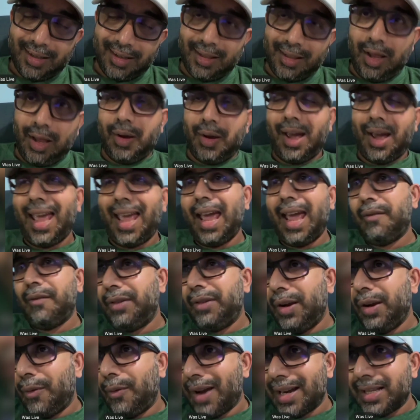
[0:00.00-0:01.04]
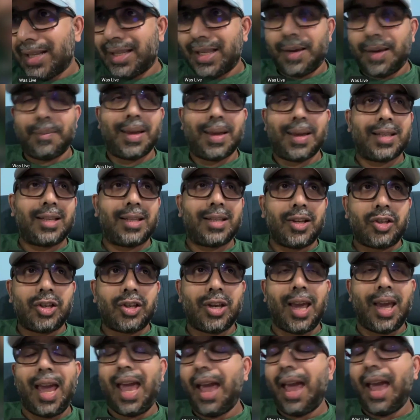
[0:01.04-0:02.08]
Now, every Wednesday
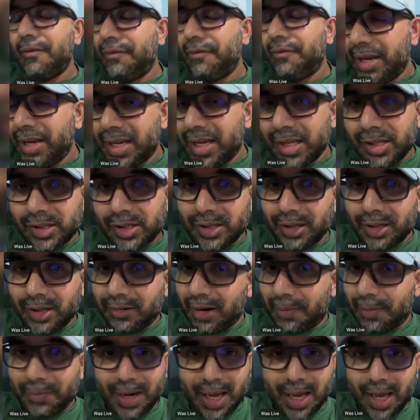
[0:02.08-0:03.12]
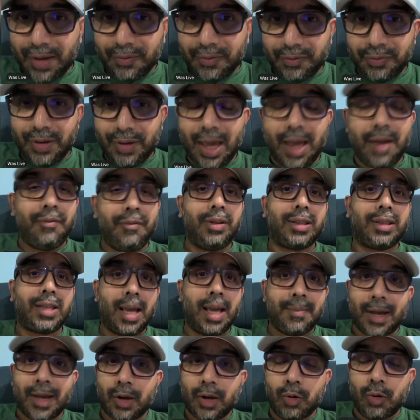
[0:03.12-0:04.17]
message, every Instagram live, every
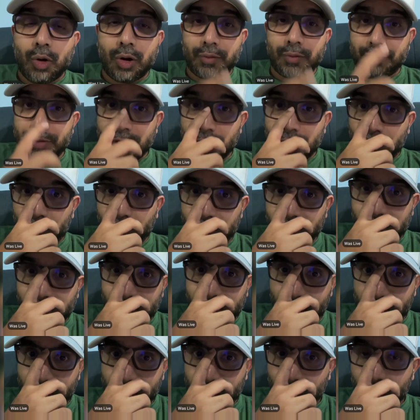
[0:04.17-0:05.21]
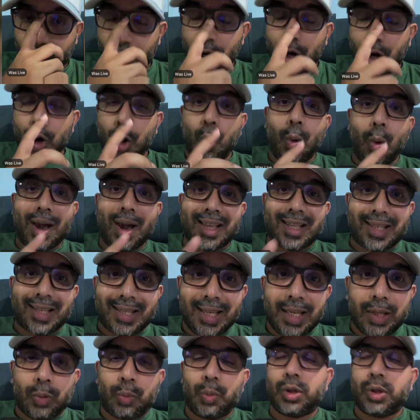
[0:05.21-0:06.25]
time I go on week on stage, or I
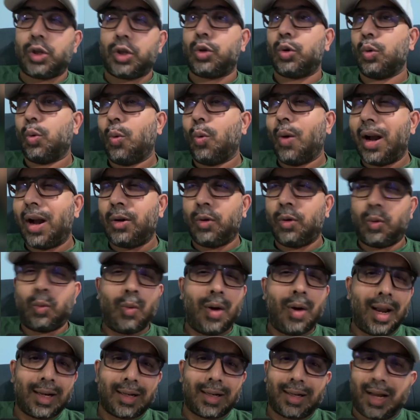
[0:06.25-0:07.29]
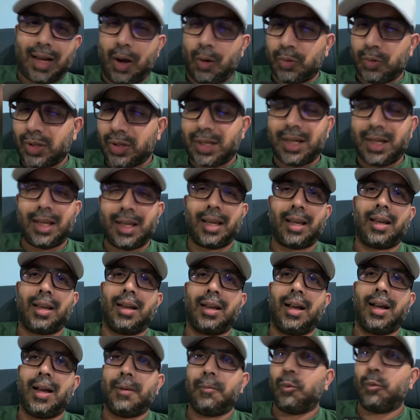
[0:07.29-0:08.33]
sit with you one-on-one, counseling,
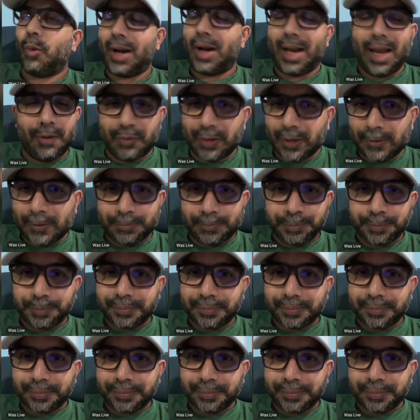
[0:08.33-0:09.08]
whatever,